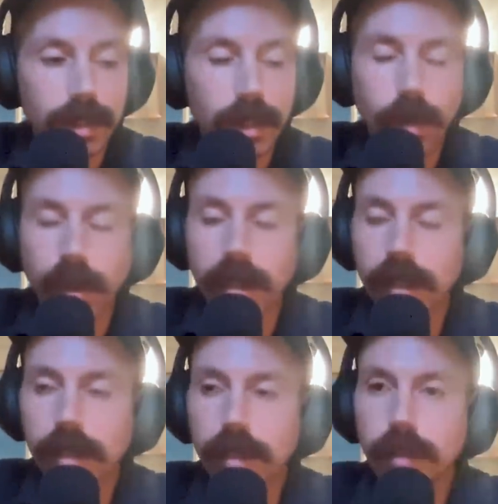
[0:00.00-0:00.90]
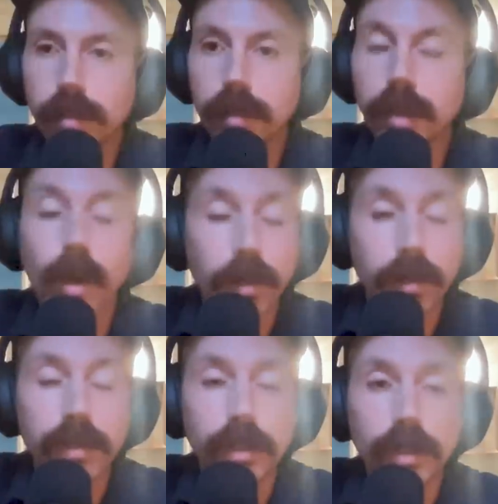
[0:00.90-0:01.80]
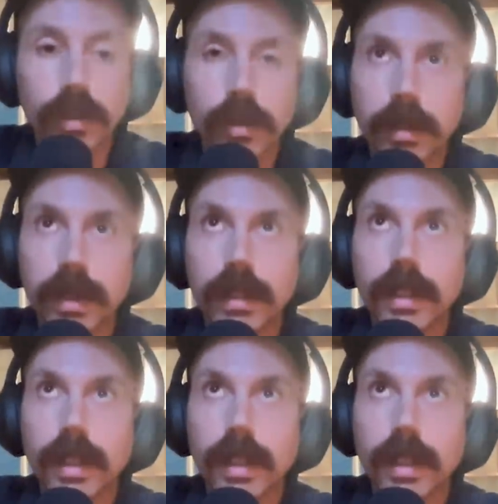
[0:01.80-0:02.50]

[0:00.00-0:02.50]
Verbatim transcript: you know i think you you know and i've listened to you speak